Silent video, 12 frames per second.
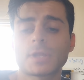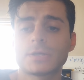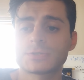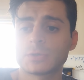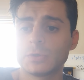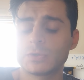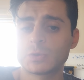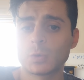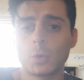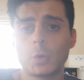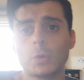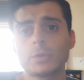So
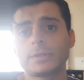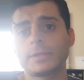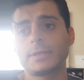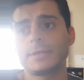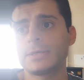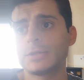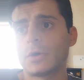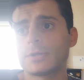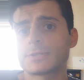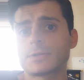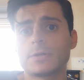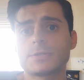to all Year
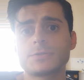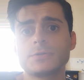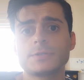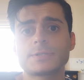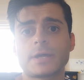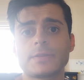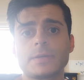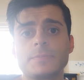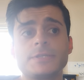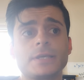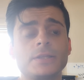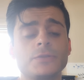9 science students out there,
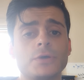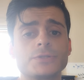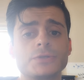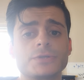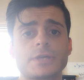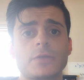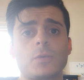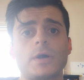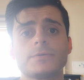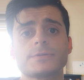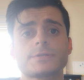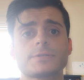particularly those in New South
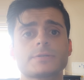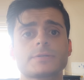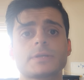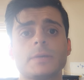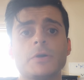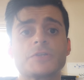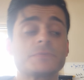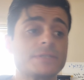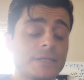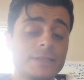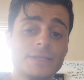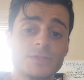Wales, and most
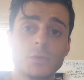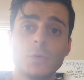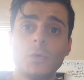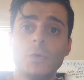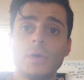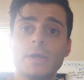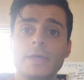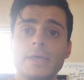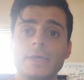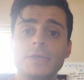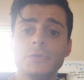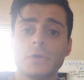particularly to all
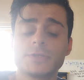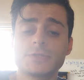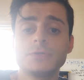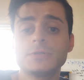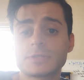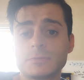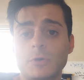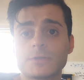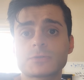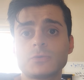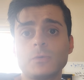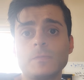Year 9 students in my
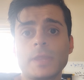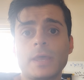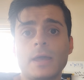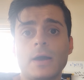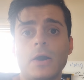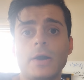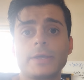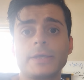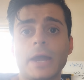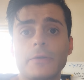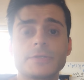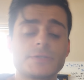school, I
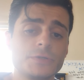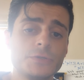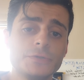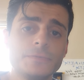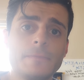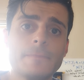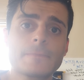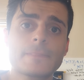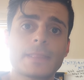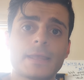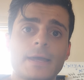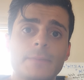guarantee you,
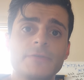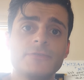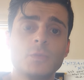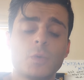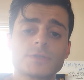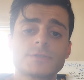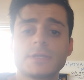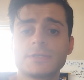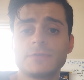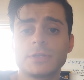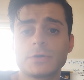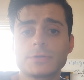if you watch
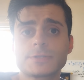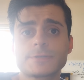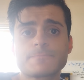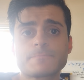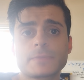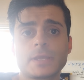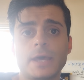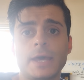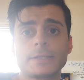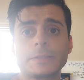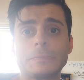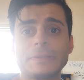these videos
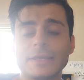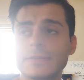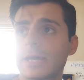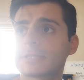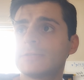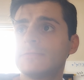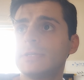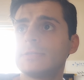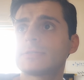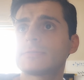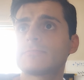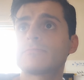and complete the
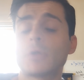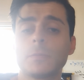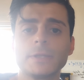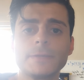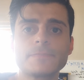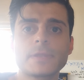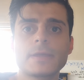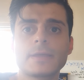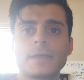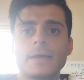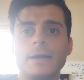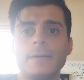activities properly
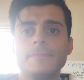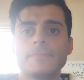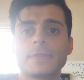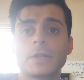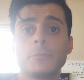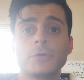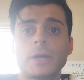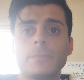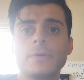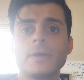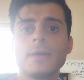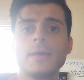that I put up,